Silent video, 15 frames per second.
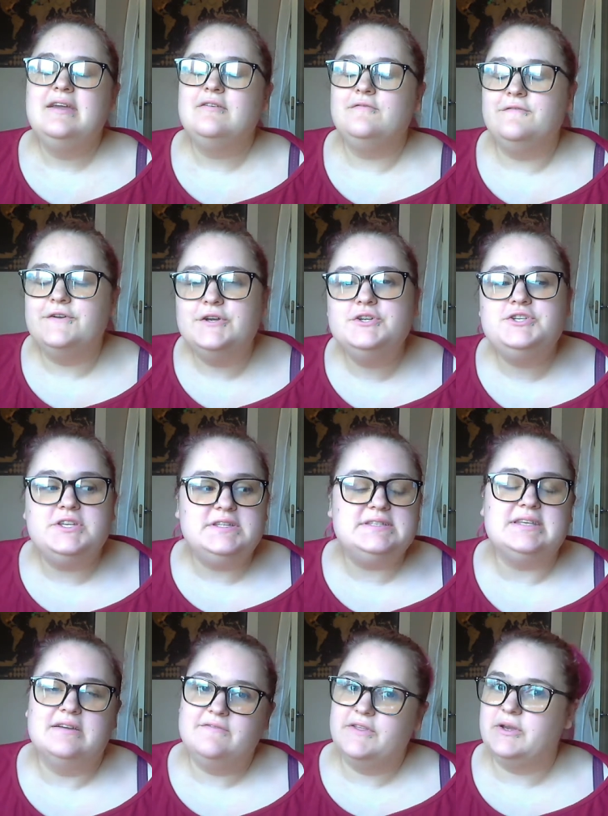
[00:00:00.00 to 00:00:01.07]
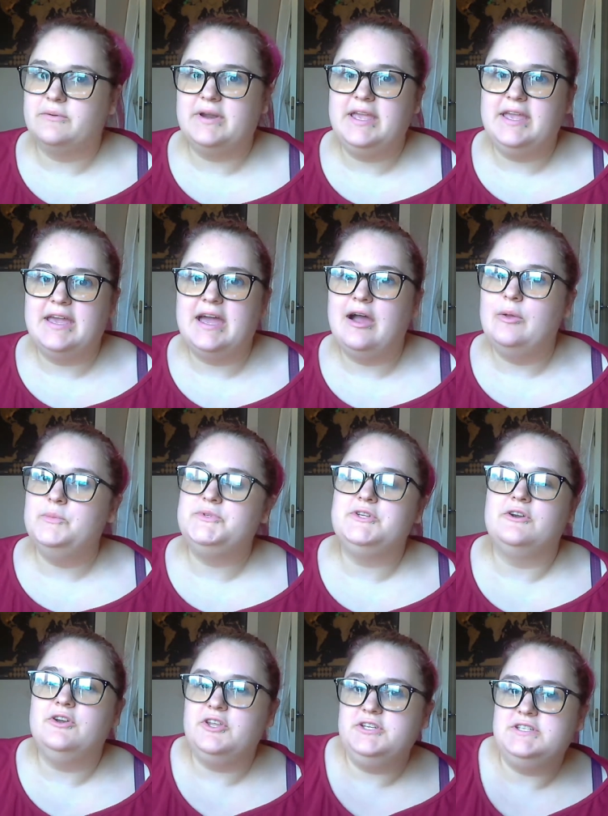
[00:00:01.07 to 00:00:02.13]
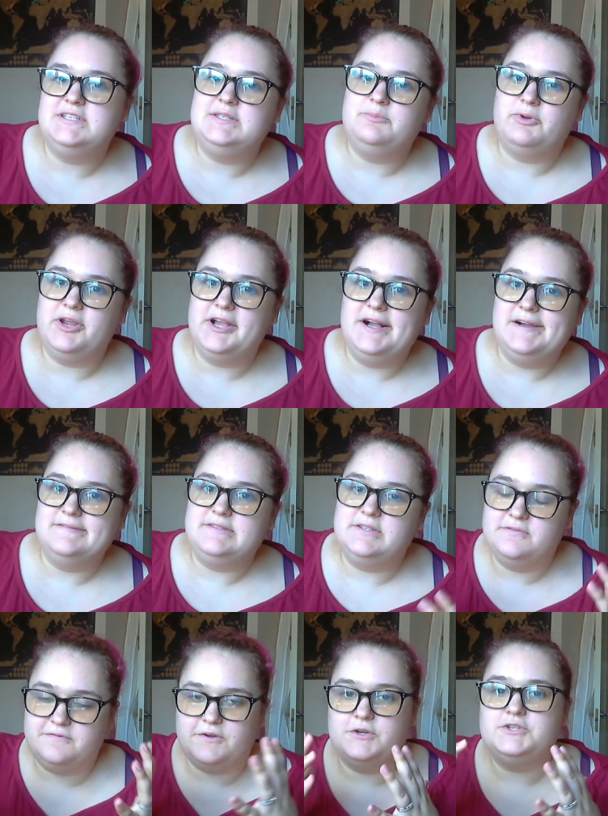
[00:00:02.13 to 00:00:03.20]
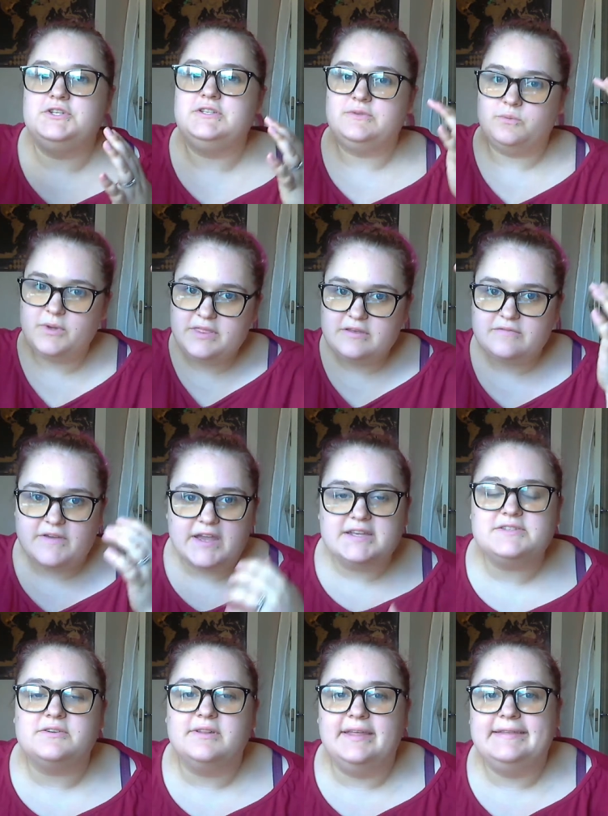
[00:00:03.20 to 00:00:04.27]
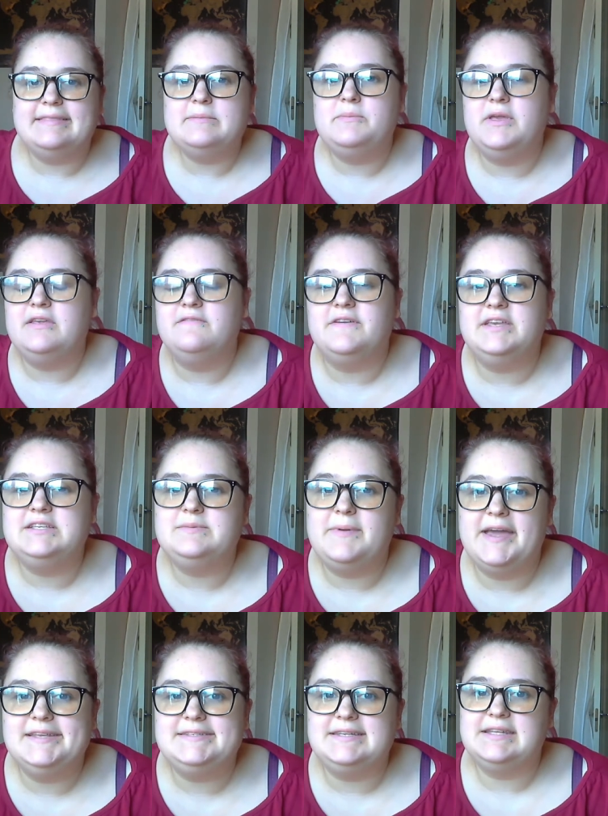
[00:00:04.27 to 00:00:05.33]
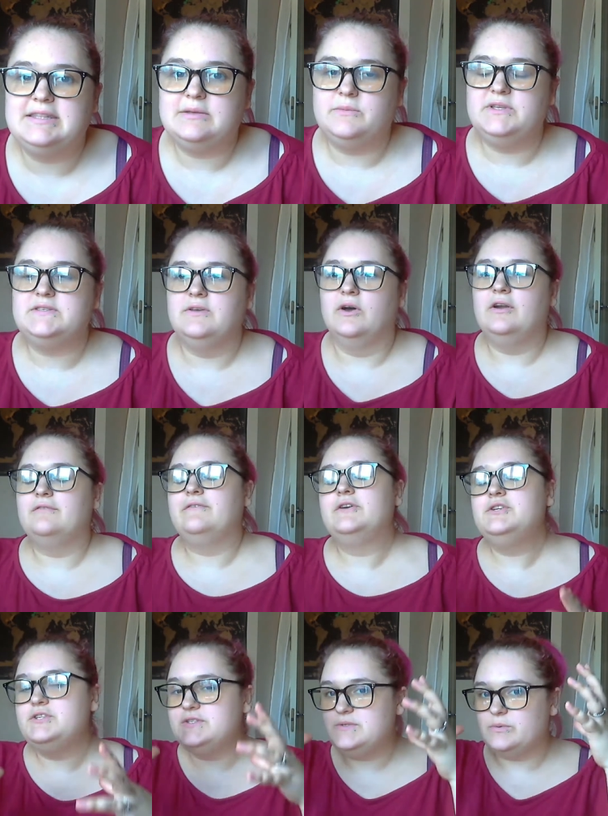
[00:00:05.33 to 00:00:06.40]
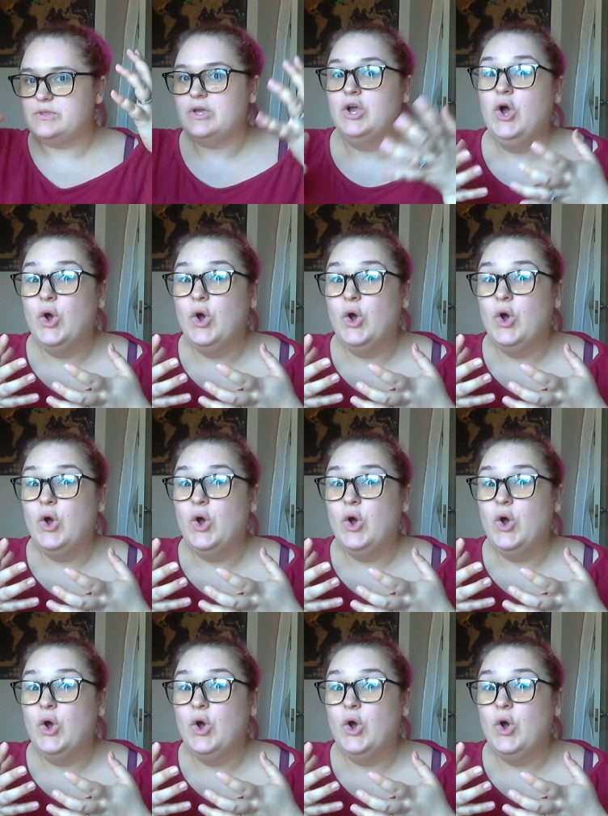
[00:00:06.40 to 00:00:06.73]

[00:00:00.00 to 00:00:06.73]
Versions of the great helm started to spring off, so versions with a visor, like the pig face bassinet that we saw, or versions with